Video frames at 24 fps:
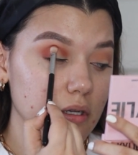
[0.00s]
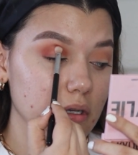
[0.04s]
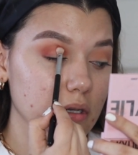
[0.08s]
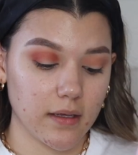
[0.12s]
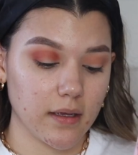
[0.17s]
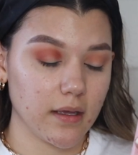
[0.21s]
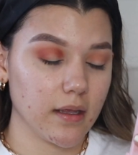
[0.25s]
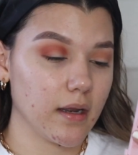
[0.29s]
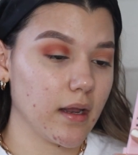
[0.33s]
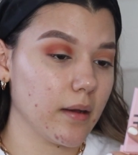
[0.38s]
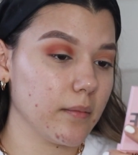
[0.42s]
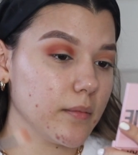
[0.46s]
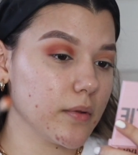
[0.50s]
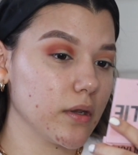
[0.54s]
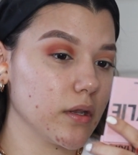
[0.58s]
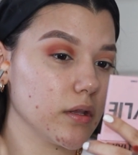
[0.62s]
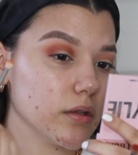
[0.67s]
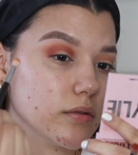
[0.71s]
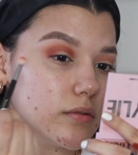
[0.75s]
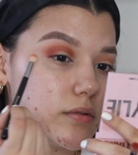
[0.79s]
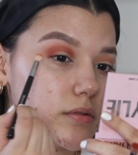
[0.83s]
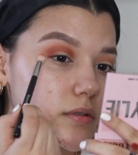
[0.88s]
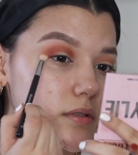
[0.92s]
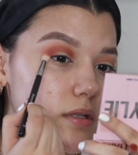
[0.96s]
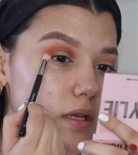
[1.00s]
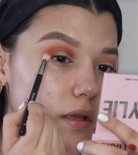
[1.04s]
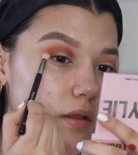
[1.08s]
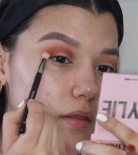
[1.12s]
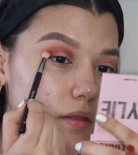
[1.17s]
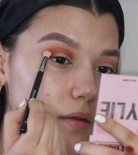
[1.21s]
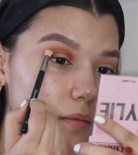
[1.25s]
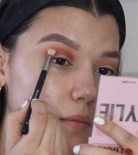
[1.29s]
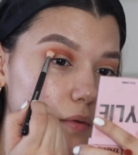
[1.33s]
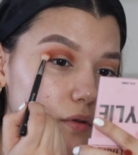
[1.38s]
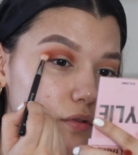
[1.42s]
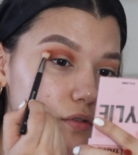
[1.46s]
And I'm going to use
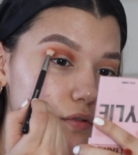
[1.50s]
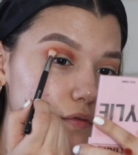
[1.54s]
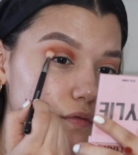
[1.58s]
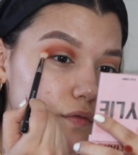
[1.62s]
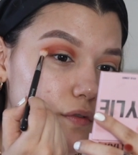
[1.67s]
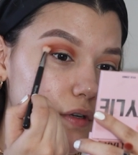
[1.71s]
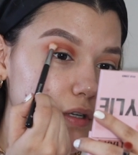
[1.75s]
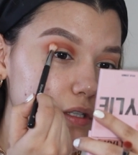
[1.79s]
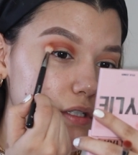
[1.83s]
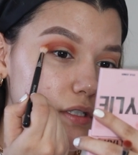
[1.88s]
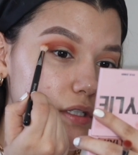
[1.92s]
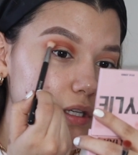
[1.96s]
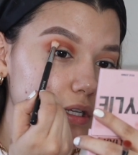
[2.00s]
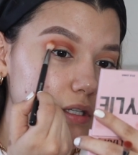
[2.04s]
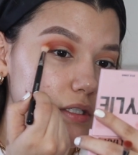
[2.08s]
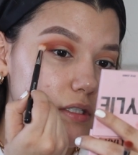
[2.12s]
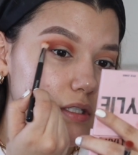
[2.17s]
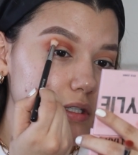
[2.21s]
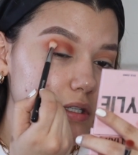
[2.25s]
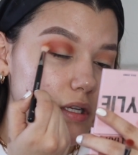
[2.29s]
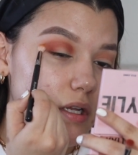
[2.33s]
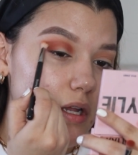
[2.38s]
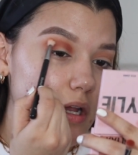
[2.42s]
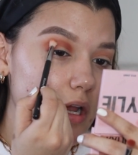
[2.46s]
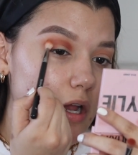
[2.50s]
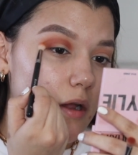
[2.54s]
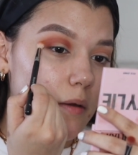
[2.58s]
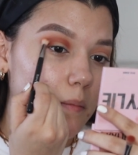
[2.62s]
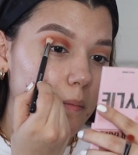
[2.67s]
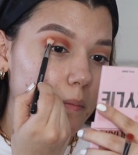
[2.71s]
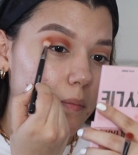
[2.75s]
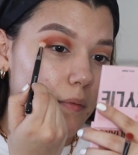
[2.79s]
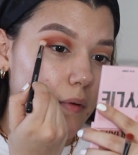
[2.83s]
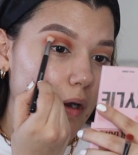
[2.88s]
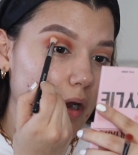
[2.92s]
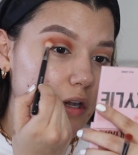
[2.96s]
the most recent
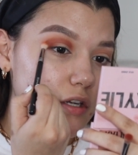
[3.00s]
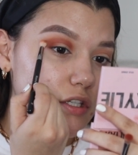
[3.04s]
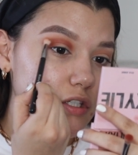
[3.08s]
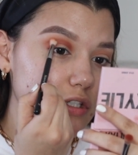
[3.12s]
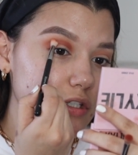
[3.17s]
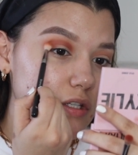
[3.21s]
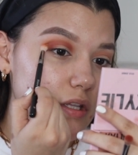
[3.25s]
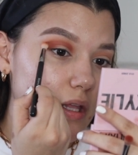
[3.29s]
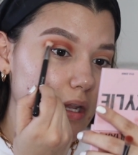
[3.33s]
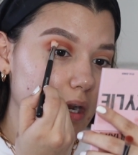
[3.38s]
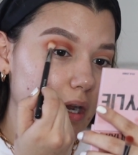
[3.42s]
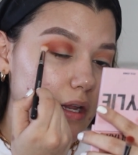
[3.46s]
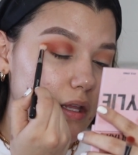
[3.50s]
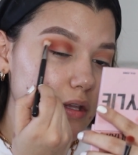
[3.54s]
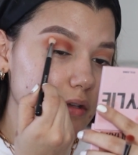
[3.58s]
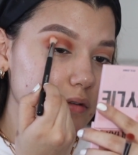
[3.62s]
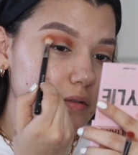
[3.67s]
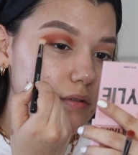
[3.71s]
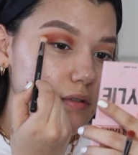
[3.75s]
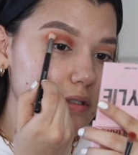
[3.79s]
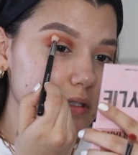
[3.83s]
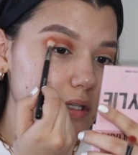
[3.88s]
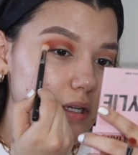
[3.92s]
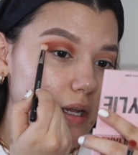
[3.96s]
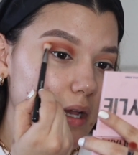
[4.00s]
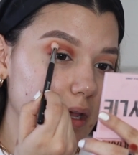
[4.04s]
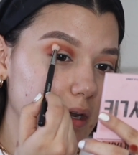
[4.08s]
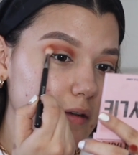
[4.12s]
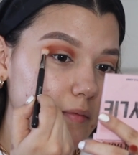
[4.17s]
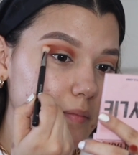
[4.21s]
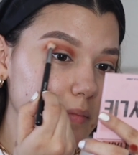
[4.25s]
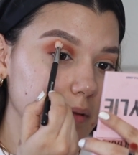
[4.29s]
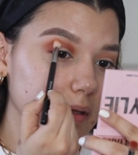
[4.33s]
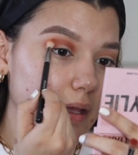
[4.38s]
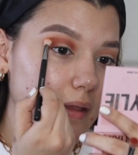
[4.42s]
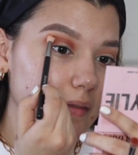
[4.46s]
brush that I use to kind
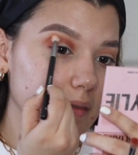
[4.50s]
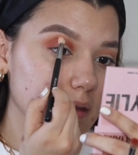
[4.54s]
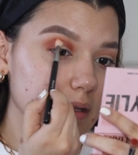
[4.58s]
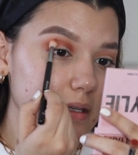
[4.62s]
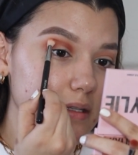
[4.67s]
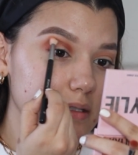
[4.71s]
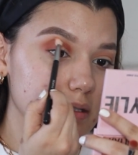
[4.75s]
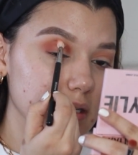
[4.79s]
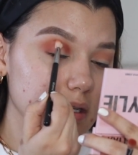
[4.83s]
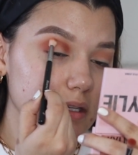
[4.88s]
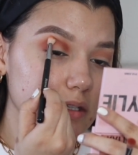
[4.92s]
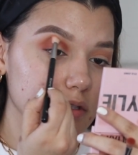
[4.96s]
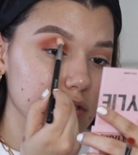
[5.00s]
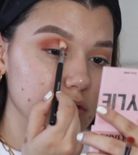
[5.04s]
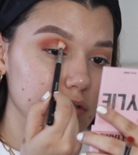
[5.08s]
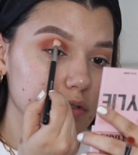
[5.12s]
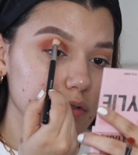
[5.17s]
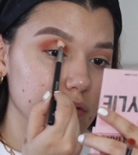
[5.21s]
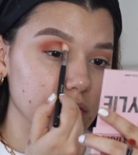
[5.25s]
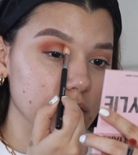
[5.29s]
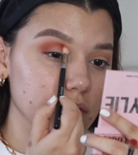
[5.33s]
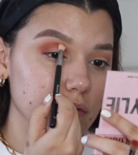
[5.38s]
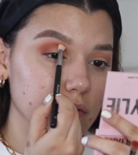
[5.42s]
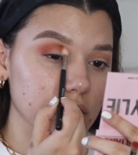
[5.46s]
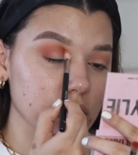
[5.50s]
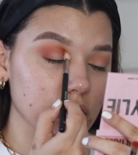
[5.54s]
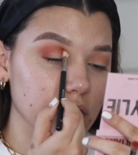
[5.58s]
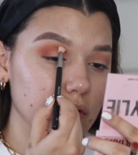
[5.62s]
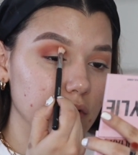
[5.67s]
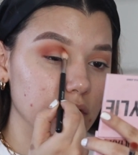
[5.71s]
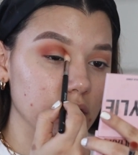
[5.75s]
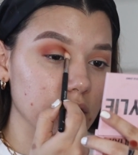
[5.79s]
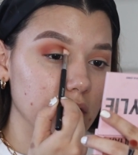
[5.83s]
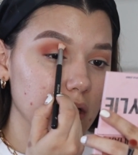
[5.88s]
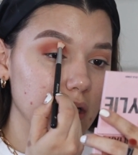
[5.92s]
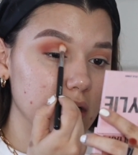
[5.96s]
of blend this into the
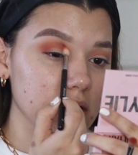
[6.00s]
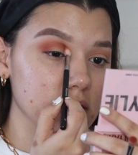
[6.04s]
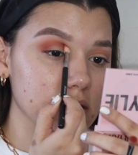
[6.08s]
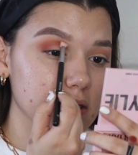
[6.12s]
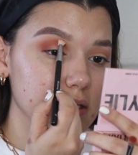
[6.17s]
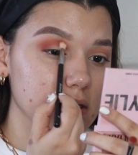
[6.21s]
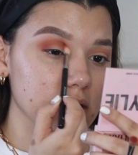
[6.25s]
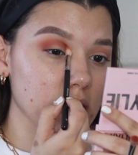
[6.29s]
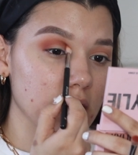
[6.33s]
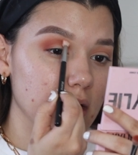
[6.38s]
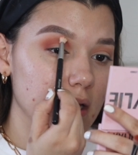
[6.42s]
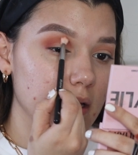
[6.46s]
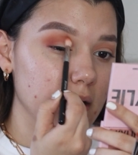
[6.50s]
crease.